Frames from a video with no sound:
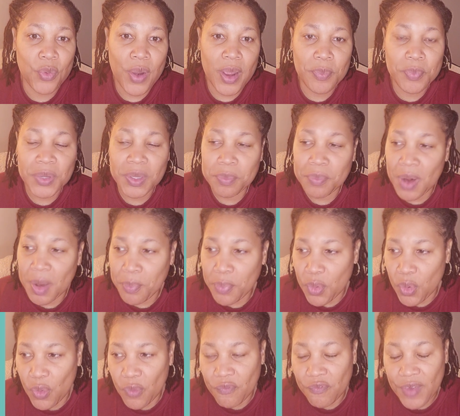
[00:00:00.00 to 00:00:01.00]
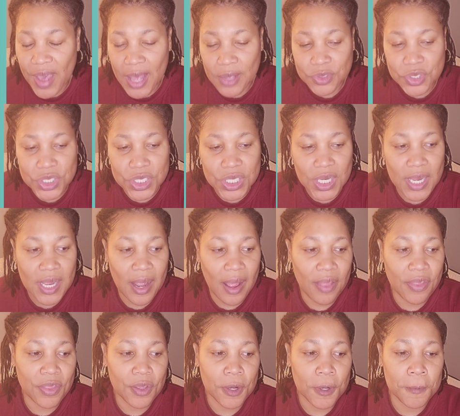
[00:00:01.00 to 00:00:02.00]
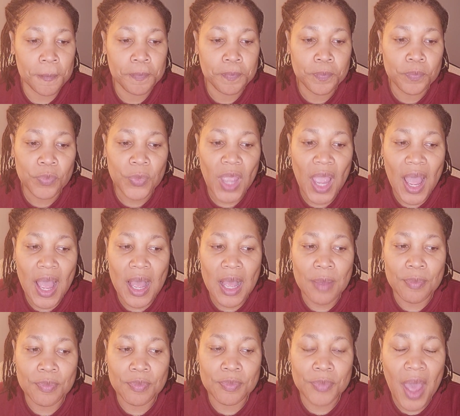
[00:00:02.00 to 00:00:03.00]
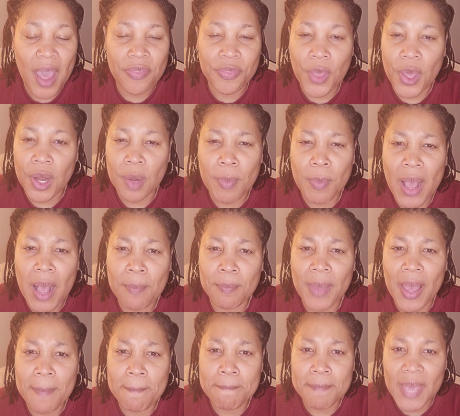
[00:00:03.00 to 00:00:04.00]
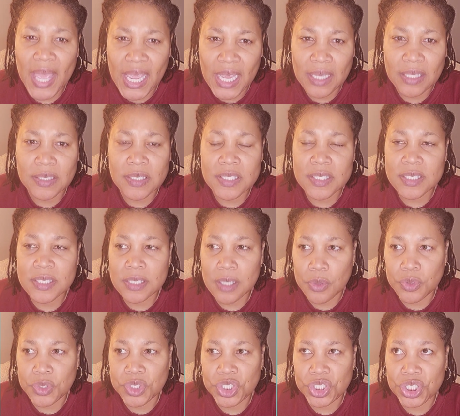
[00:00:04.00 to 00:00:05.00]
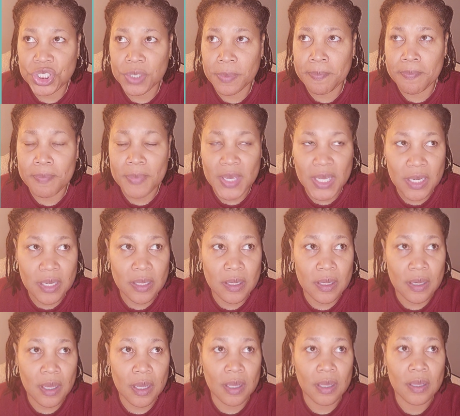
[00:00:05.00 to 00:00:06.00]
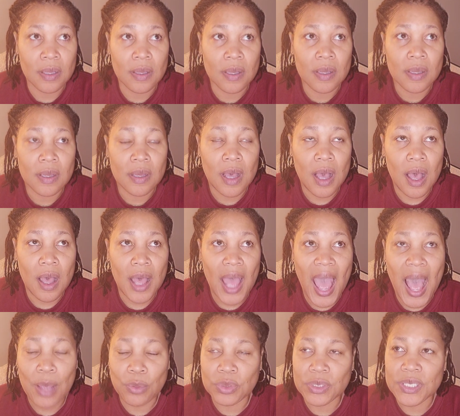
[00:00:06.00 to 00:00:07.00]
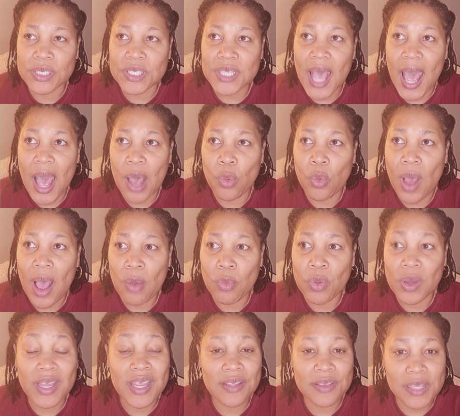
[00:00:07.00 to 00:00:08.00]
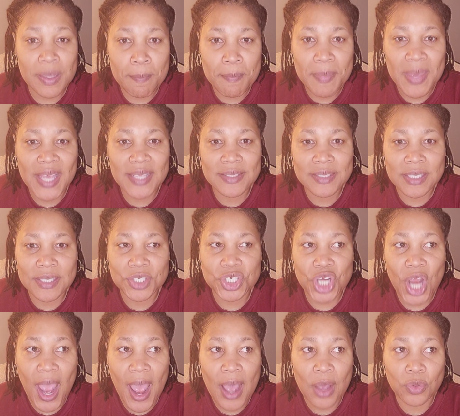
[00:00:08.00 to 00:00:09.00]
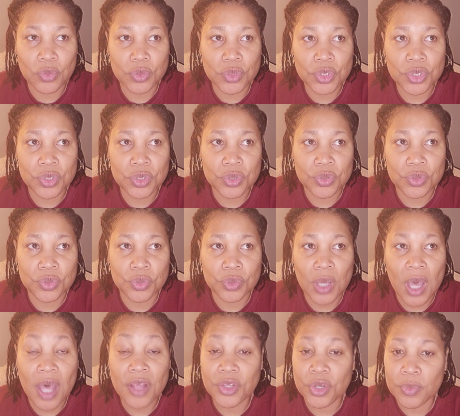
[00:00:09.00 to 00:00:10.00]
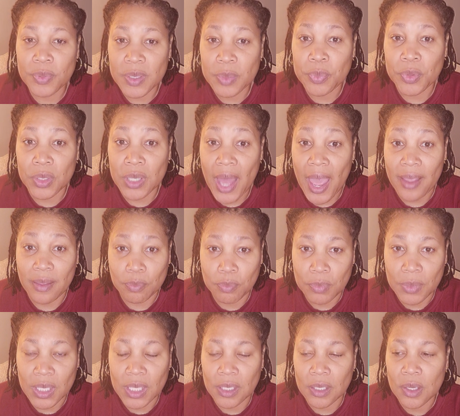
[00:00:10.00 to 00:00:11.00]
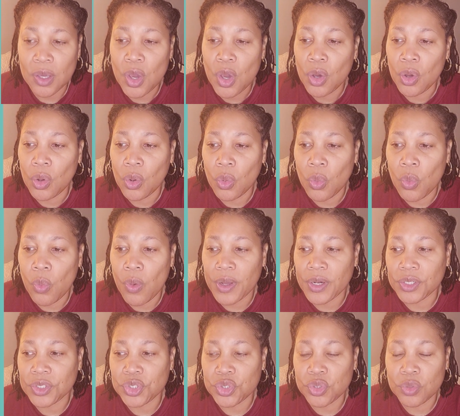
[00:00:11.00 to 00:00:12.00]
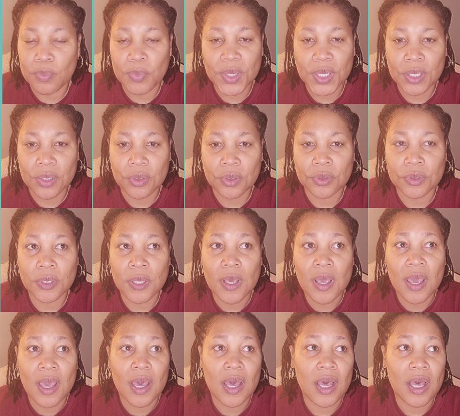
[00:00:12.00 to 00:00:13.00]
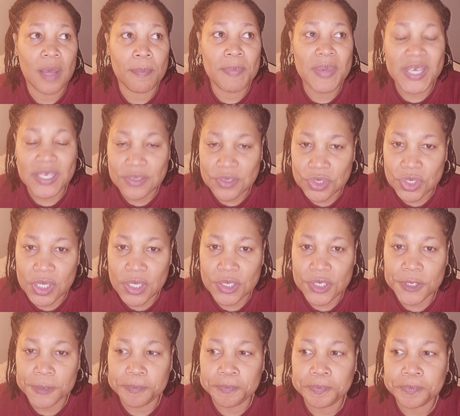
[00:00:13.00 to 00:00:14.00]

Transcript: I put my profiles together. I thought about my main social media outlets, how I would get the message out to other people like me who wanted to build a business.